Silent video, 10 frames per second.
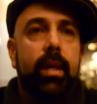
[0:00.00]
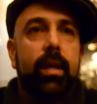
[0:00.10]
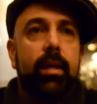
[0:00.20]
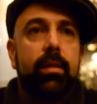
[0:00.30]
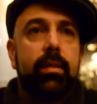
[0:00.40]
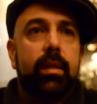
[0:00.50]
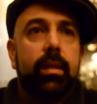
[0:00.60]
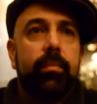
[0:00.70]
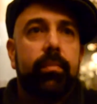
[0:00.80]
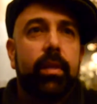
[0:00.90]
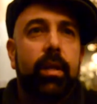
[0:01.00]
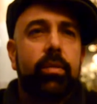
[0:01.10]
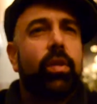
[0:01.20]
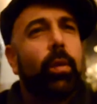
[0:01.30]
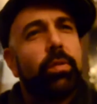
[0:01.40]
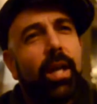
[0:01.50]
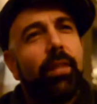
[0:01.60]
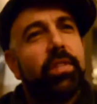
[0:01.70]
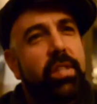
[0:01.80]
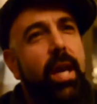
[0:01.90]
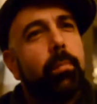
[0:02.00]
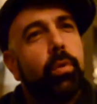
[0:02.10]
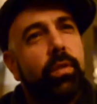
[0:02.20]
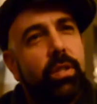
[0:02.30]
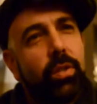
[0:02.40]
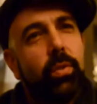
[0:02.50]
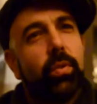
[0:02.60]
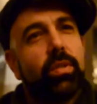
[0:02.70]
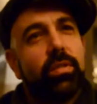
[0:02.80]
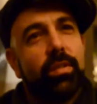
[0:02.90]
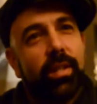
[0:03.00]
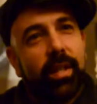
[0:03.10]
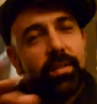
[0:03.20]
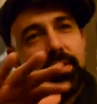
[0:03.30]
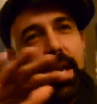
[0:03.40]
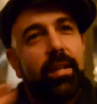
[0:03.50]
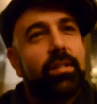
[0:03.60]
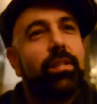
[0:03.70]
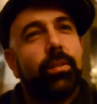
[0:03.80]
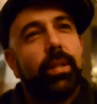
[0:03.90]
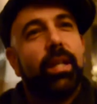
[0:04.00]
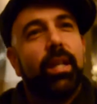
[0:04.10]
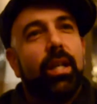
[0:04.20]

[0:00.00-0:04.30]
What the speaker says: And I also thought it was kind of a sad movie too. There was a sadness to it